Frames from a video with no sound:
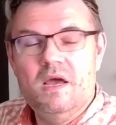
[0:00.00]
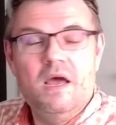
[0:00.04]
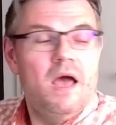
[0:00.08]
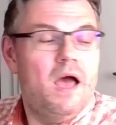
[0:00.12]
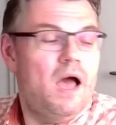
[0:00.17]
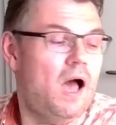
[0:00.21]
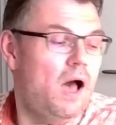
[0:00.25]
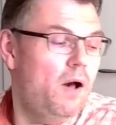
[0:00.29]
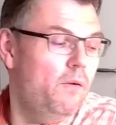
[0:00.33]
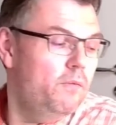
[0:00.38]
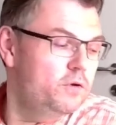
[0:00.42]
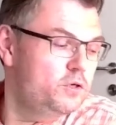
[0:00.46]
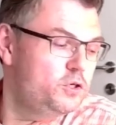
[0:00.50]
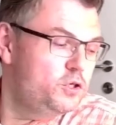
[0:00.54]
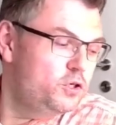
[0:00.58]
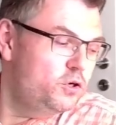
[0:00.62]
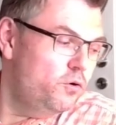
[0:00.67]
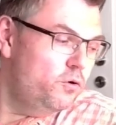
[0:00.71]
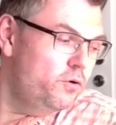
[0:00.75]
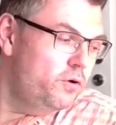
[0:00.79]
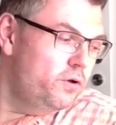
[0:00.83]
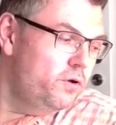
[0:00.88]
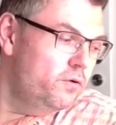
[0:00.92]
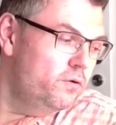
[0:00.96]
I will
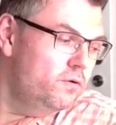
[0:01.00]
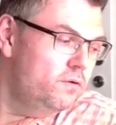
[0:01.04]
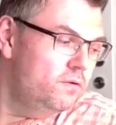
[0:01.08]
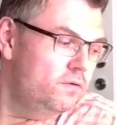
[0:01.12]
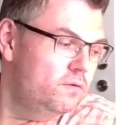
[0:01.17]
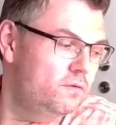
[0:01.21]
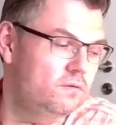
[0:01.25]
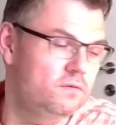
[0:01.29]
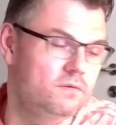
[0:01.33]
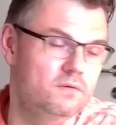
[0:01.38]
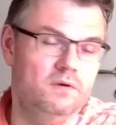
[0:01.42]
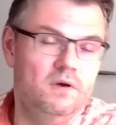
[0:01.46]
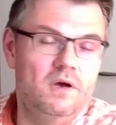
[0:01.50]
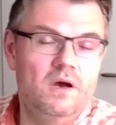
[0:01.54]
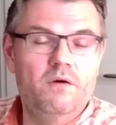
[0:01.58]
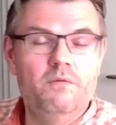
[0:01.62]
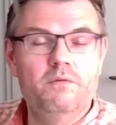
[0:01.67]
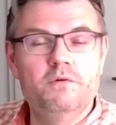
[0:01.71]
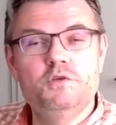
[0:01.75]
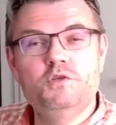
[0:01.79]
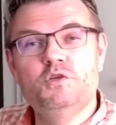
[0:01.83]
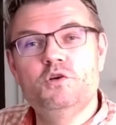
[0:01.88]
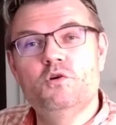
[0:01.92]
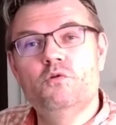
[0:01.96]
show you
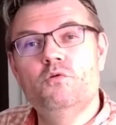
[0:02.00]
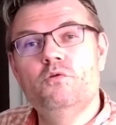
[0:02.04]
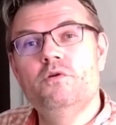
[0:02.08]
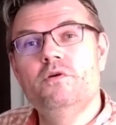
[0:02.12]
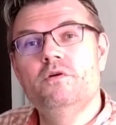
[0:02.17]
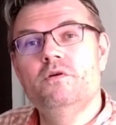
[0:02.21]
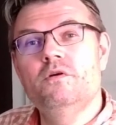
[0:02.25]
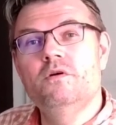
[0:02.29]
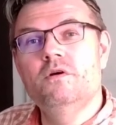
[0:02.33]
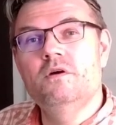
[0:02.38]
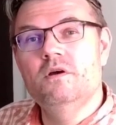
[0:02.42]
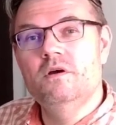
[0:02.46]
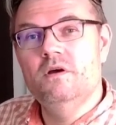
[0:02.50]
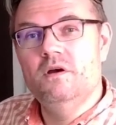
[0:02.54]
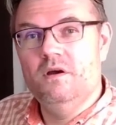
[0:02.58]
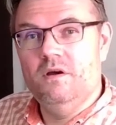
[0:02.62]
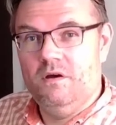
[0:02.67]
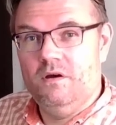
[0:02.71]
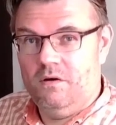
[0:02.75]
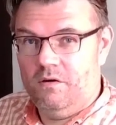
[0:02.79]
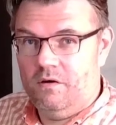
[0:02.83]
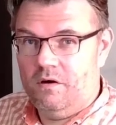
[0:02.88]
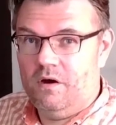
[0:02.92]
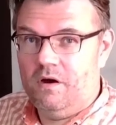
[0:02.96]

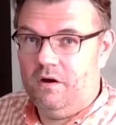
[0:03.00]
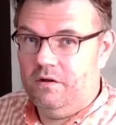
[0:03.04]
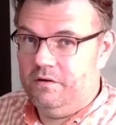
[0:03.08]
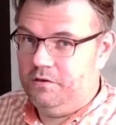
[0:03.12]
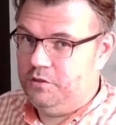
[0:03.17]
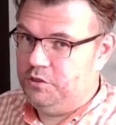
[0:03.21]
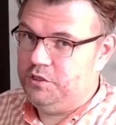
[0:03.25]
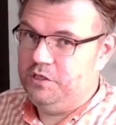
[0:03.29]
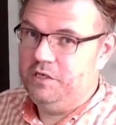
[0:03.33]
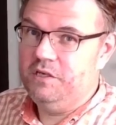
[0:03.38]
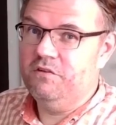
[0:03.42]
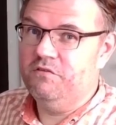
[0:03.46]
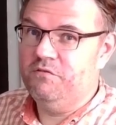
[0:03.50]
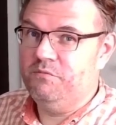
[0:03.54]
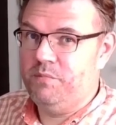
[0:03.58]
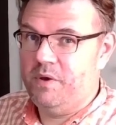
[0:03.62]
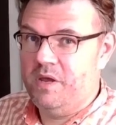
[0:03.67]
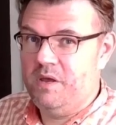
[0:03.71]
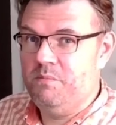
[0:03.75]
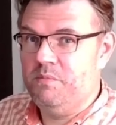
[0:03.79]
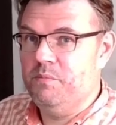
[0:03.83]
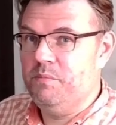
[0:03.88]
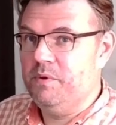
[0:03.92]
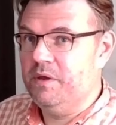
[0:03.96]
on a sheet of
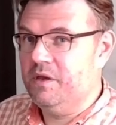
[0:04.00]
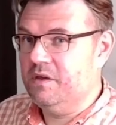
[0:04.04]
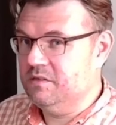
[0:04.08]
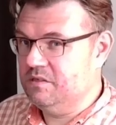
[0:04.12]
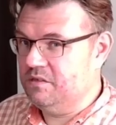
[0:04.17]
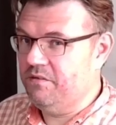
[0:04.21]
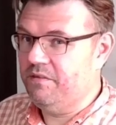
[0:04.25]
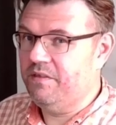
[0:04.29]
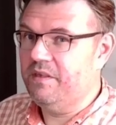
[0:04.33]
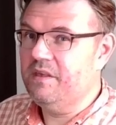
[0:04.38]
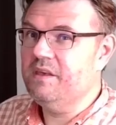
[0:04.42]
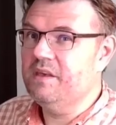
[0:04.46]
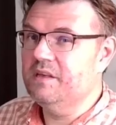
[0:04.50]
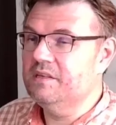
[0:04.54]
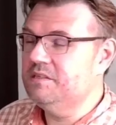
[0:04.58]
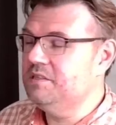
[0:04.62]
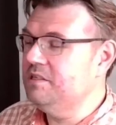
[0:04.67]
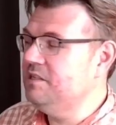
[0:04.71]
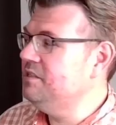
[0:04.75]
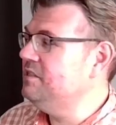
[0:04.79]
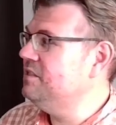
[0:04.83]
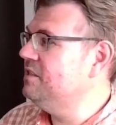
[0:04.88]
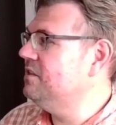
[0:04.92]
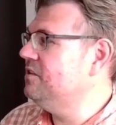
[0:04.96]
paper, because I think it's
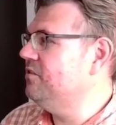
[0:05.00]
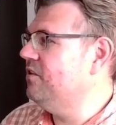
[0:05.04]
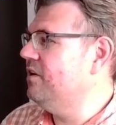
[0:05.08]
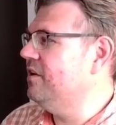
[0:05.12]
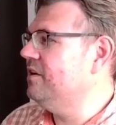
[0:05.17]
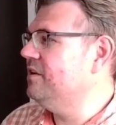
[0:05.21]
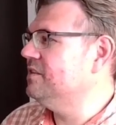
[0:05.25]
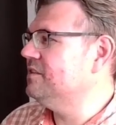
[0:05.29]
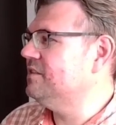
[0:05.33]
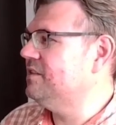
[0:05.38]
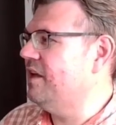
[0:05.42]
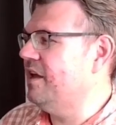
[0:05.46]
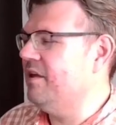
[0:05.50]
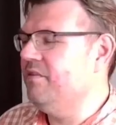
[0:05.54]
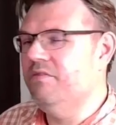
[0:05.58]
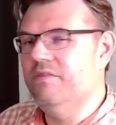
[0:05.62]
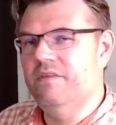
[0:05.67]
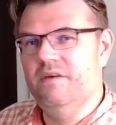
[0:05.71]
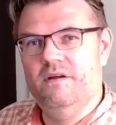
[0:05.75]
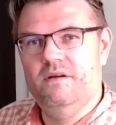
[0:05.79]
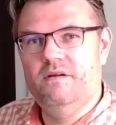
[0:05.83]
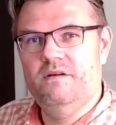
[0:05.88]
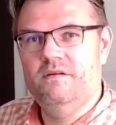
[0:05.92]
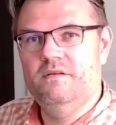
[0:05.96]
easier to understand
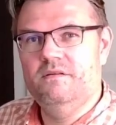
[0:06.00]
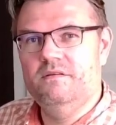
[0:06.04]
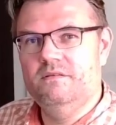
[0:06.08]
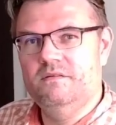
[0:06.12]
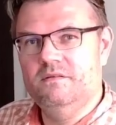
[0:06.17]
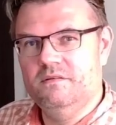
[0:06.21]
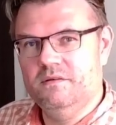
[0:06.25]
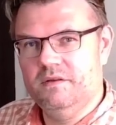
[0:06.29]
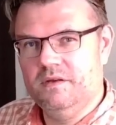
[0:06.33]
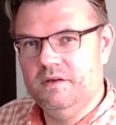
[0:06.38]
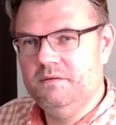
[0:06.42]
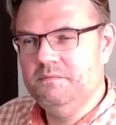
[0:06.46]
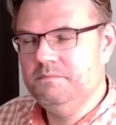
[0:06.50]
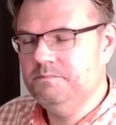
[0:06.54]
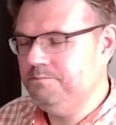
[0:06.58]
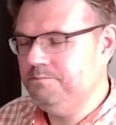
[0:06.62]
there. Okay?